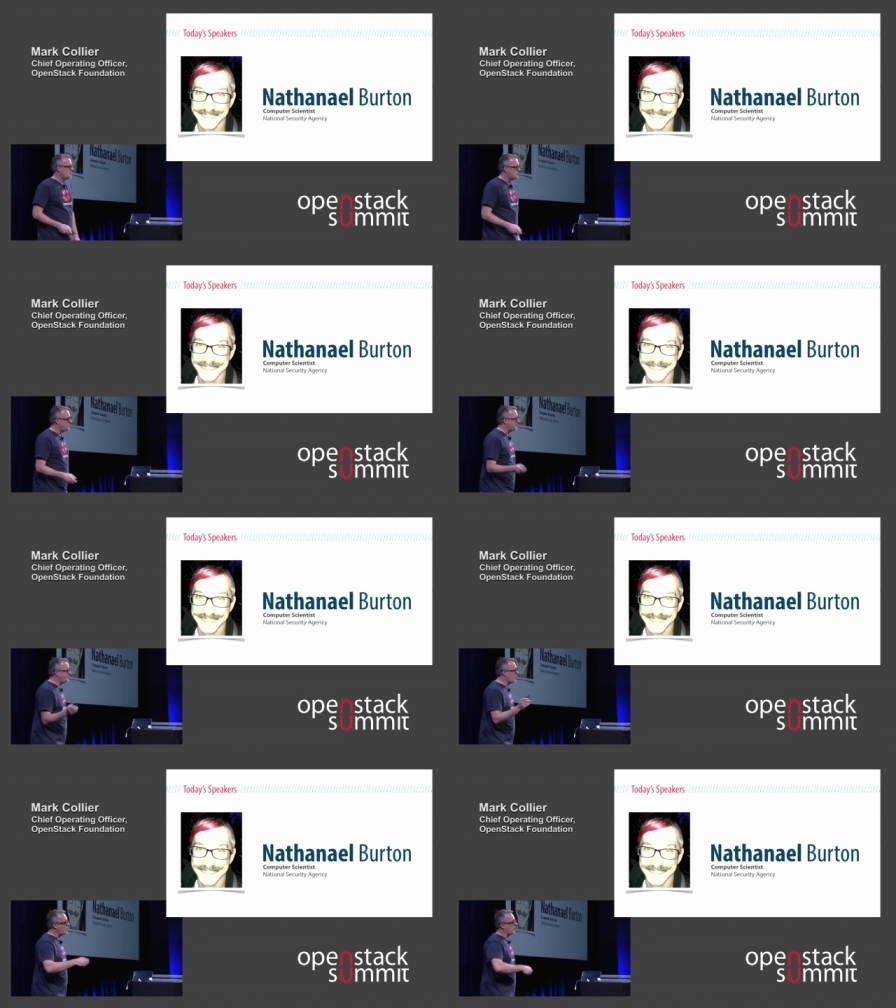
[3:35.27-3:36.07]
But
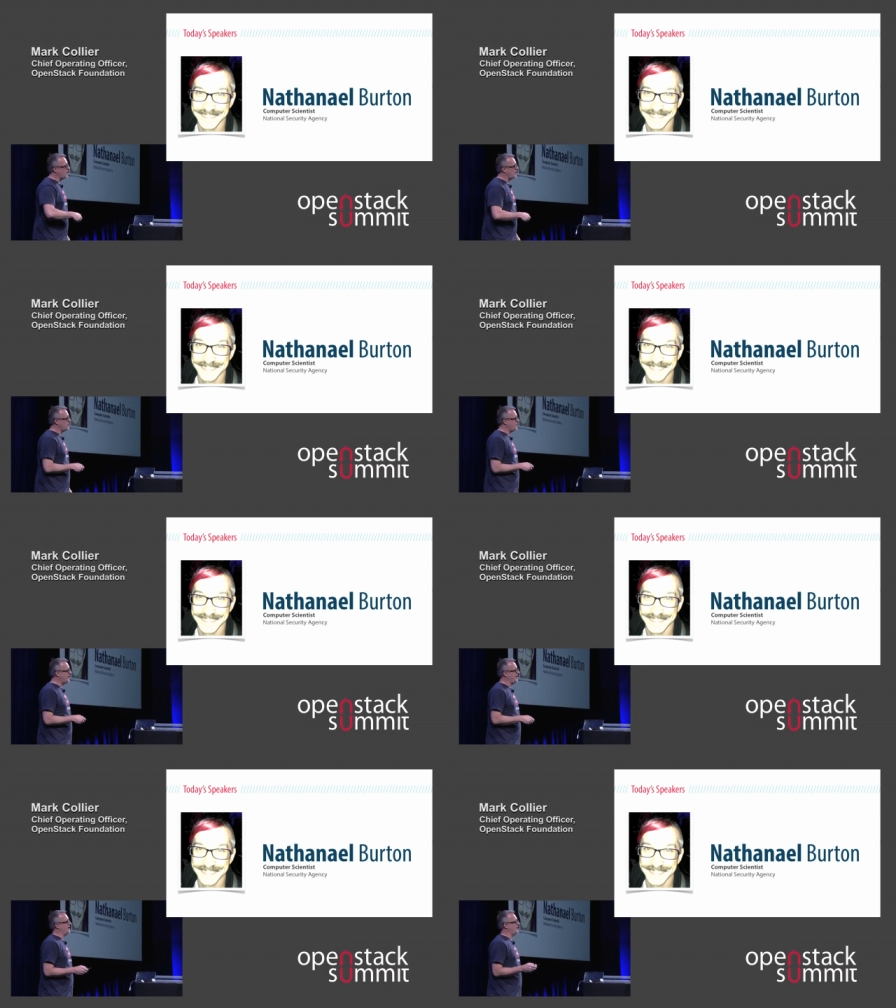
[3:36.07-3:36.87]
before we
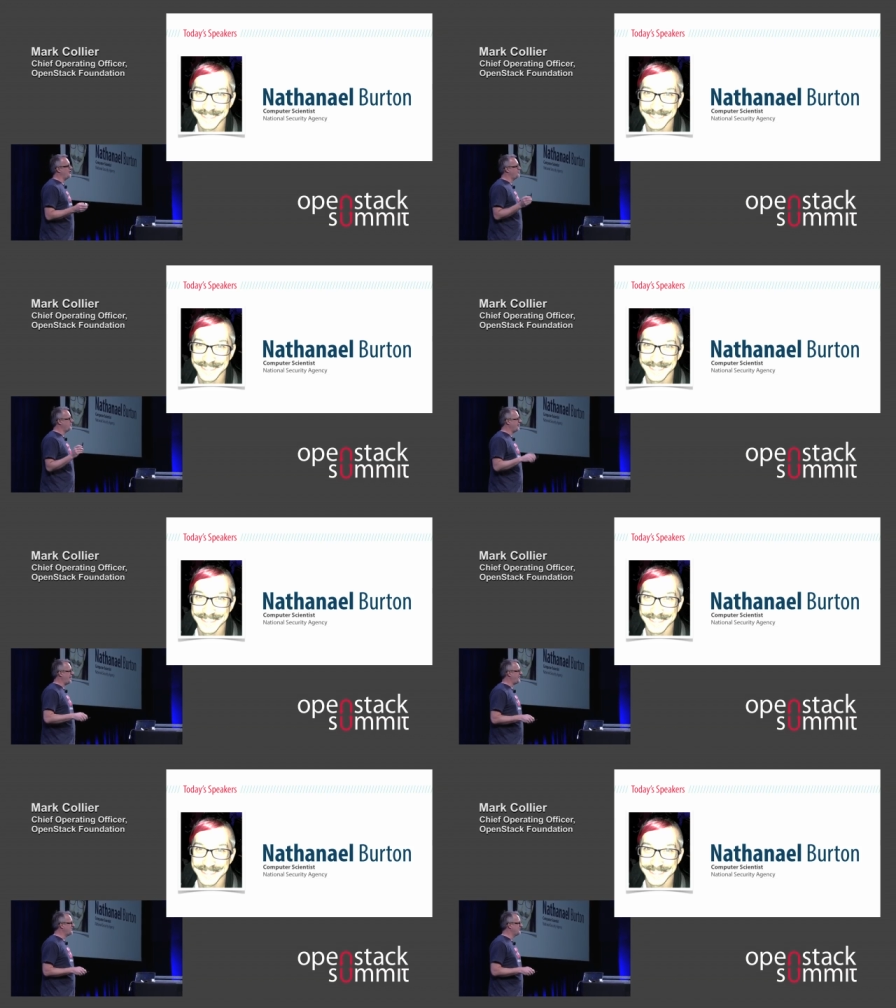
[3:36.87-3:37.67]
hear from
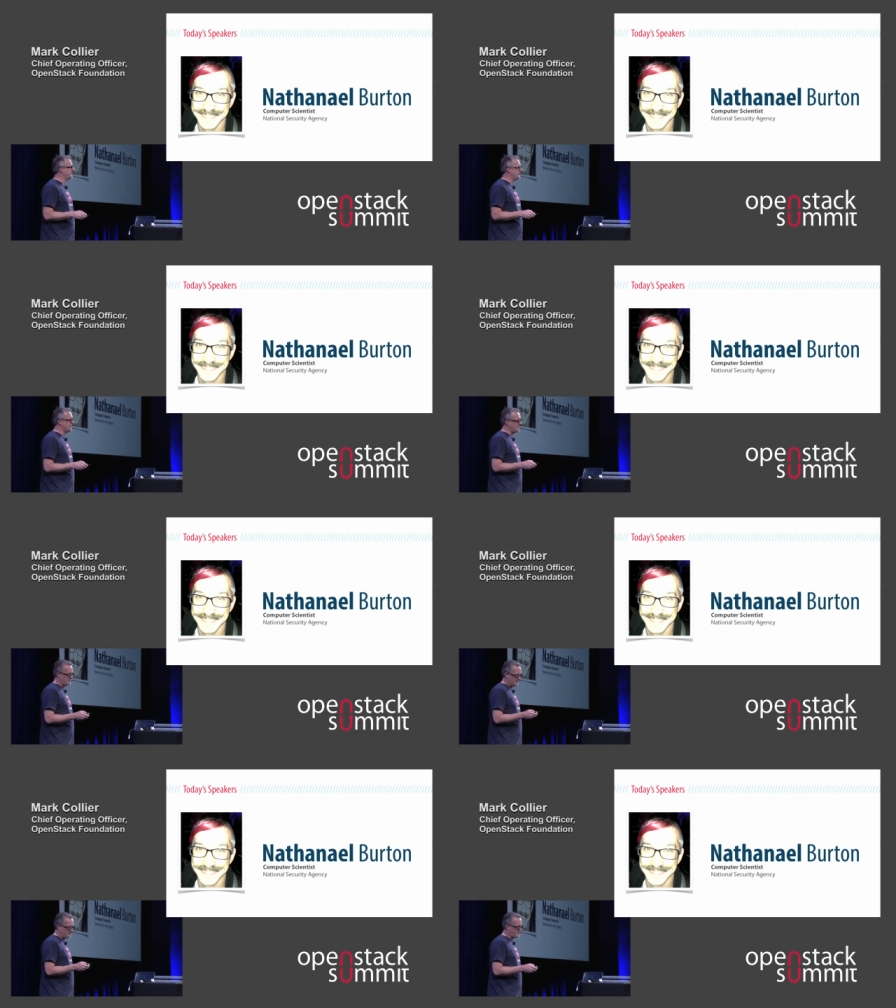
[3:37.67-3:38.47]
Nate
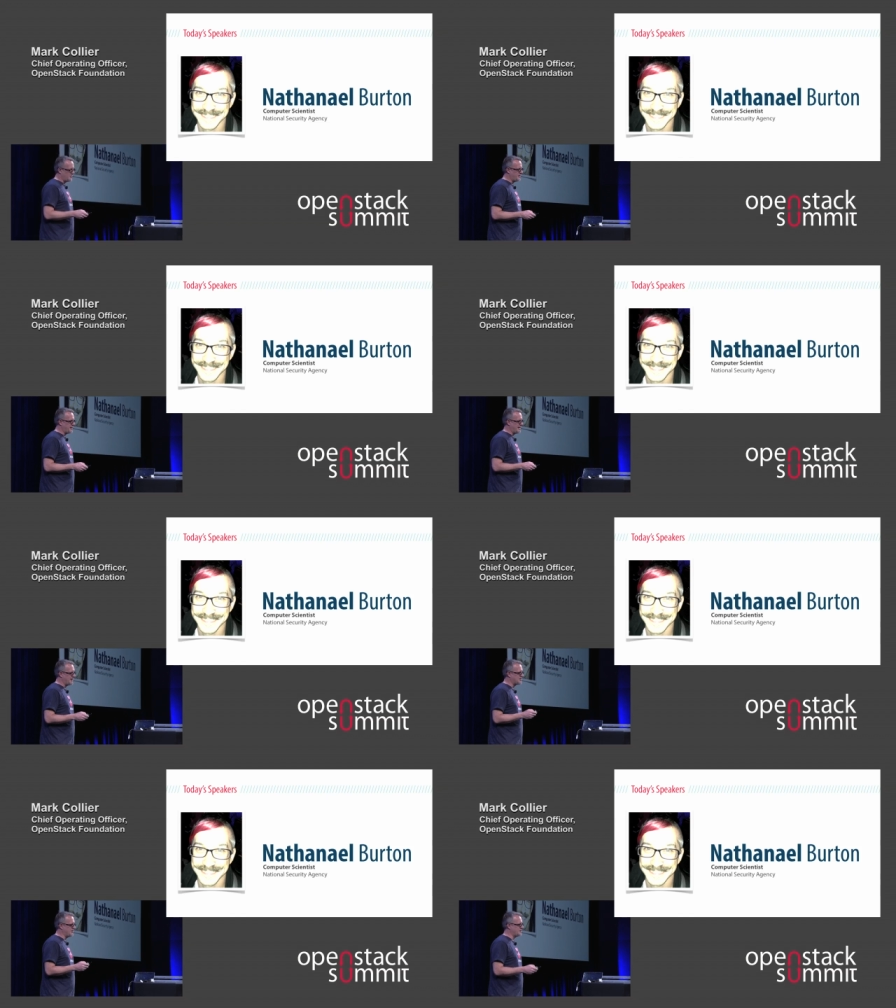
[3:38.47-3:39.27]
from the
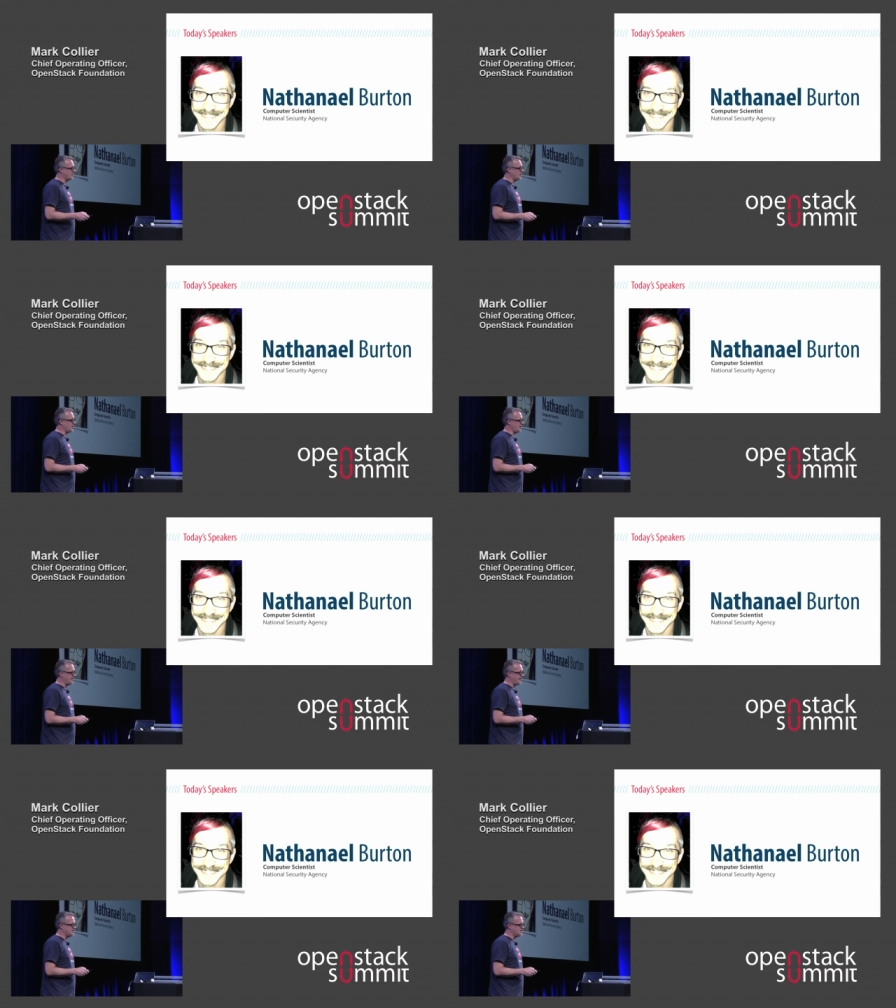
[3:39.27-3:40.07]
National Security
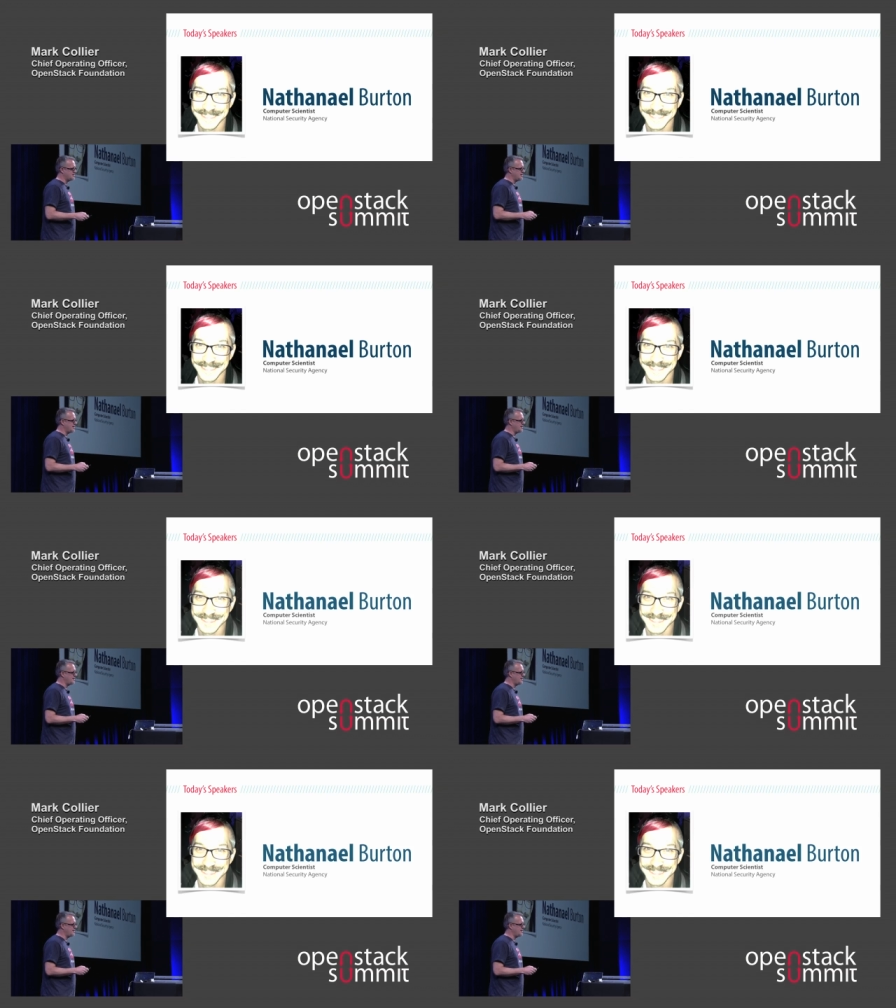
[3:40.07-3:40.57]
Agency,